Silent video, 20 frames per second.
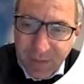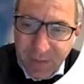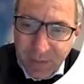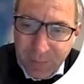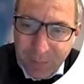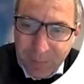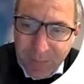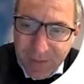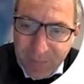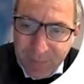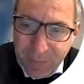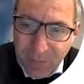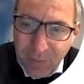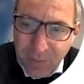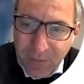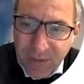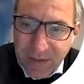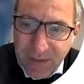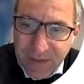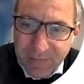People
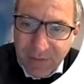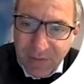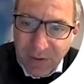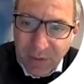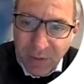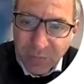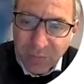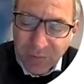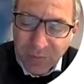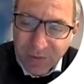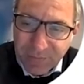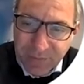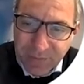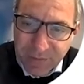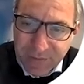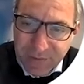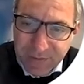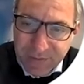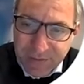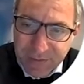live along
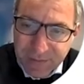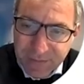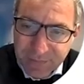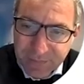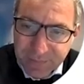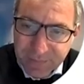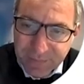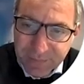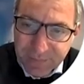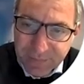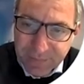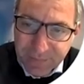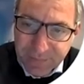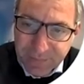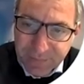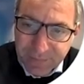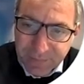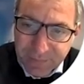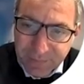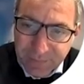rivers
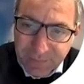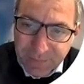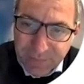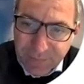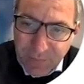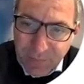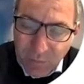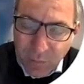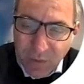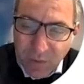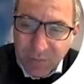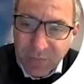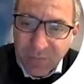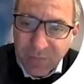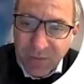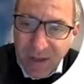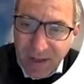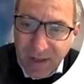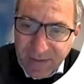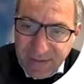where
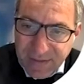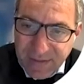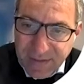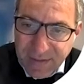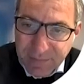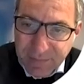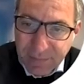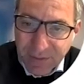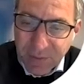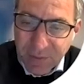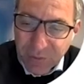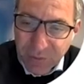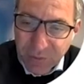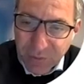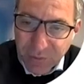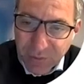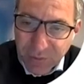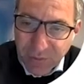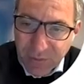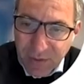floods may
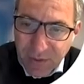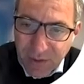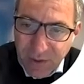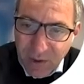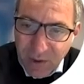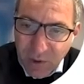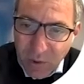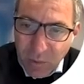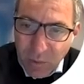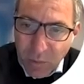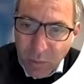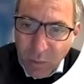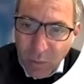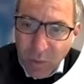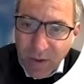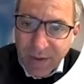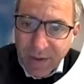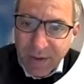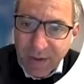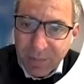occur.
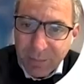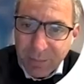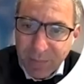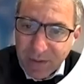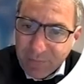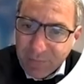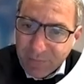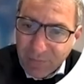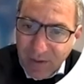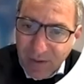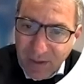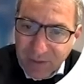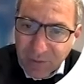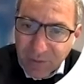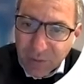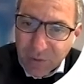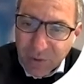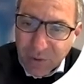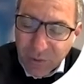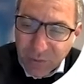When a big flood
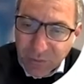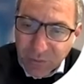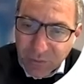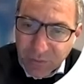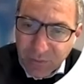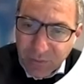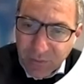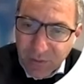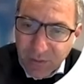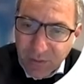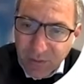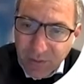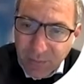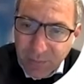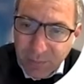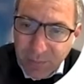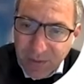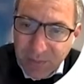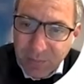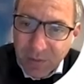occurs,
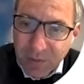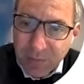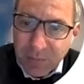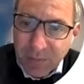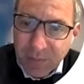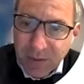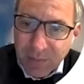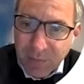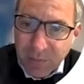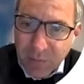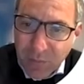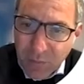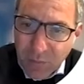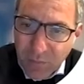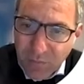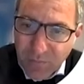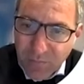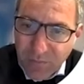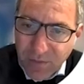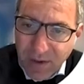people may
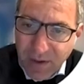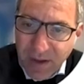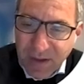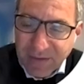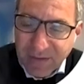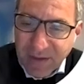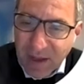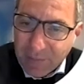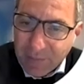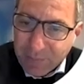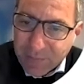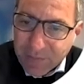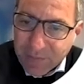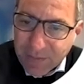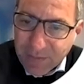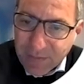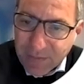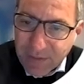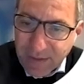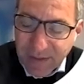move,
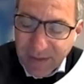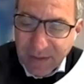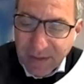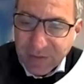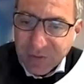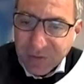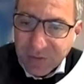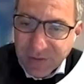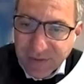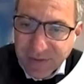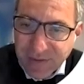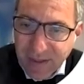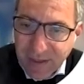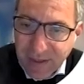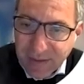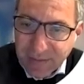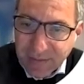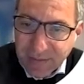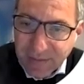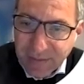adapt, and
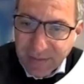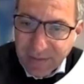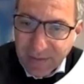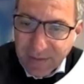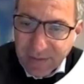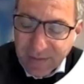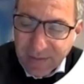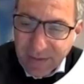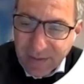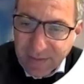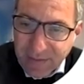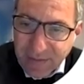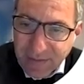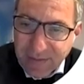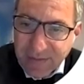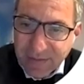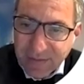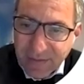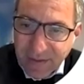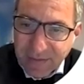understand that
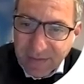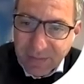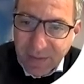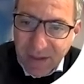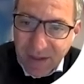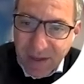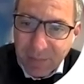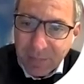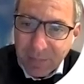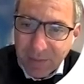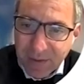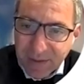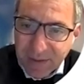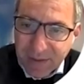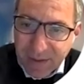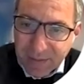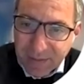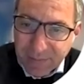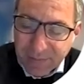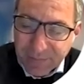this event may happen
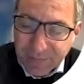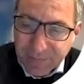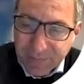again.